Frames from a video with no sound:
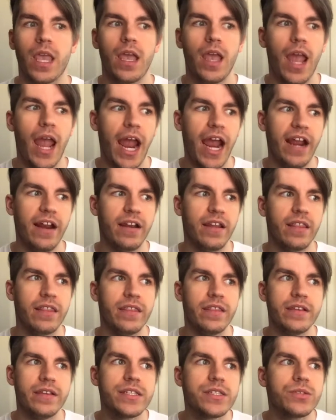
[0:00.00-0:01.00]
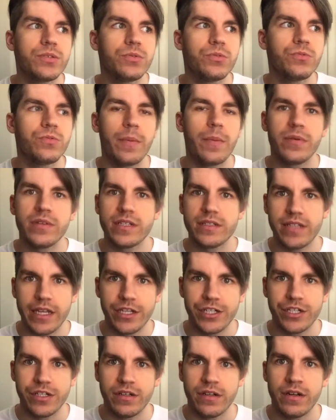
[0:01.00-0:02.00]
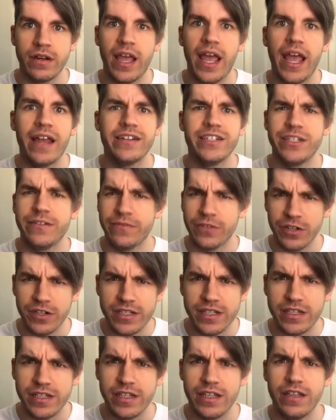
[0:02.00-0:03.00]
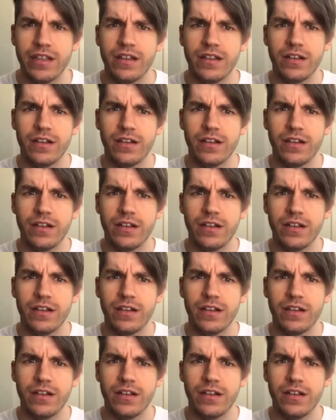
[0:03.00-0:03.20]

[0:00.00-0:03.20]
And this representation and diversity